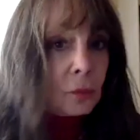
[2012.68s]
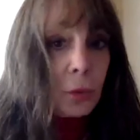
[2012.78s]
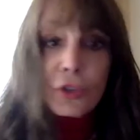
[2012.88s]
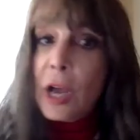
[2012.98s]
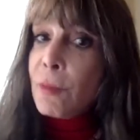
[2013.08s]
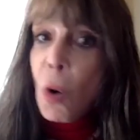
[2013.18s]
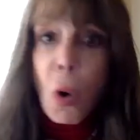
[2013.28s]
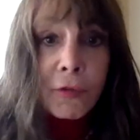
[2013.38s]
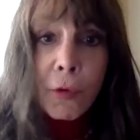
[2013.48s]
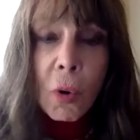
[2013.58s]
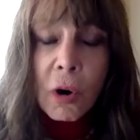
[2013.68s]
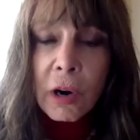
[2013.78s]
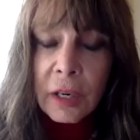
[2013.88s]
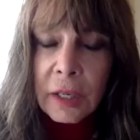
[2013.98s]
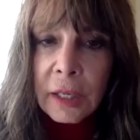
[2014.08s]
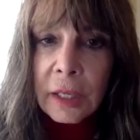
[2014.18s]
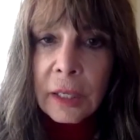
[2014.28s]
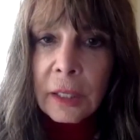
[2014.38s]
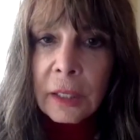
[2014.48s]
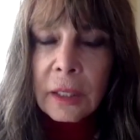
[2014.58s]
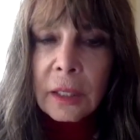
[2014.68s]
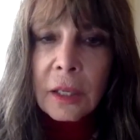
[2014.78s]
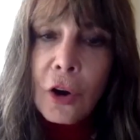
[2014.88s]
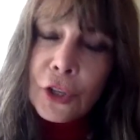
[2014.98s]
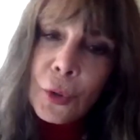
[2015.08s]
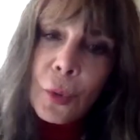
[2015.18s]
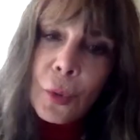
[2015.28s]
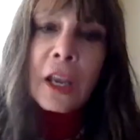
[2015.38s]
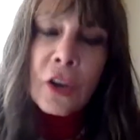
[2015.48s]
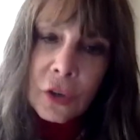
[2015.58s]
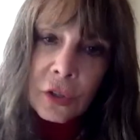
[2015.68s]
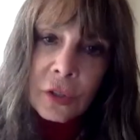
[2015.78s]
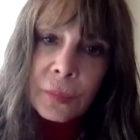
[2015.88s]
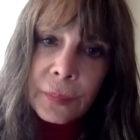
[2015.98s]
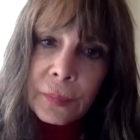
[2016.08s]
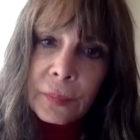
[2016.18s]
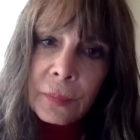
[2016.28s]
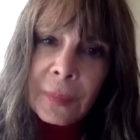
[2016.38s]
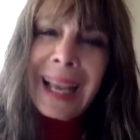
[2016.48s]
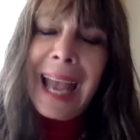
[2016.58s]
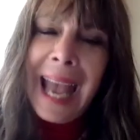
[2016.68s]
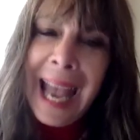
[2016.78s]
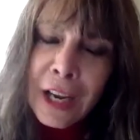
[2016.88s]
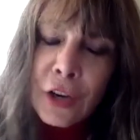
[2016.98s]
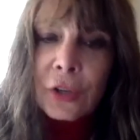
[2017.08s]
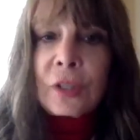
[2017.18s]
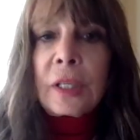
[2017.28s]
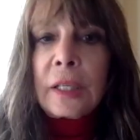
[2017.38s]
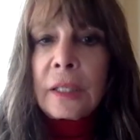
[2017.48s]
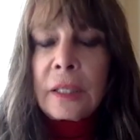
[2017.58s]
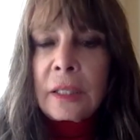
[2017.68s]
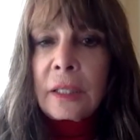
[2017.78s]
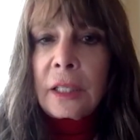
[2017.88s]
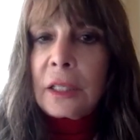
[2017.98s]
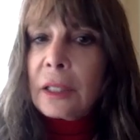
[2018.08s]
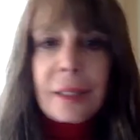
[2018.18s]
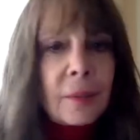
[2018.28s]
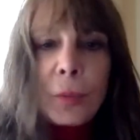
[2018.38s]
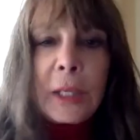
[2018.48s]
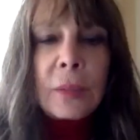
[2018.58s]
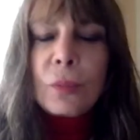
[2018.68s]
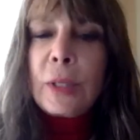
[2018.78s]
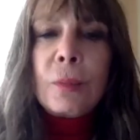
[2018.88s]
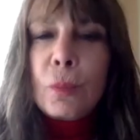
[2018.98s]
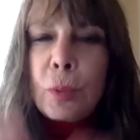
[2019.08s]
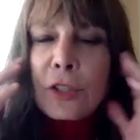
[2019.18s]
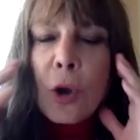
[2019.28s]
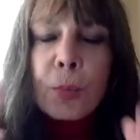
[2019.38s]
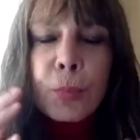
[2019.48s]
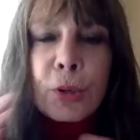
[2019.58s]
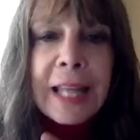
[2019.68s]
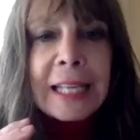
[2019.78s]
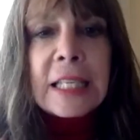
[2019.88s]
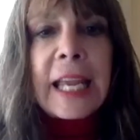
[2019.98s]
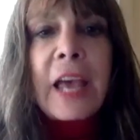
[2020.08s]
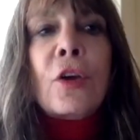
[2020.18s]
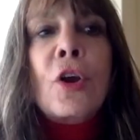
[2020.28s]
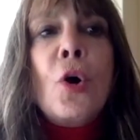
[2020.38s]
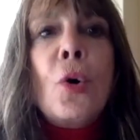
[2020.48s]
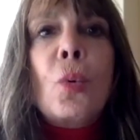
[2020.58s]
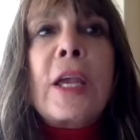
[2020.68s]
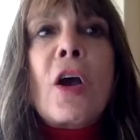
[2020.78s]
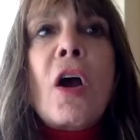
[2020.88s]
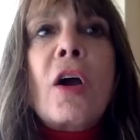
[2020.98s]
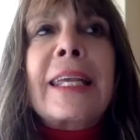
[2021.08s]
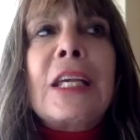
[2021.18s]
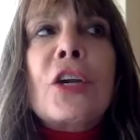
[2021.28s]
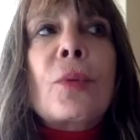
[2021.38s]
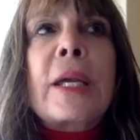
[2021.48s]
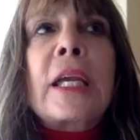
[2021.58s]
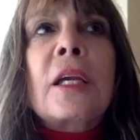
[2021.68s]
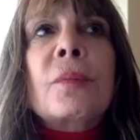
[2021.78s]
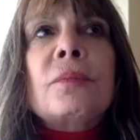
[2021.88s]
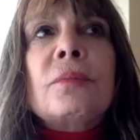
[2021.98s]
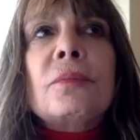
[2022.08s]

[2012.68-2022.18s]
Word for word: which I'm all for, are you anchored? Anchored. We, we, we don't put that together. We are hearing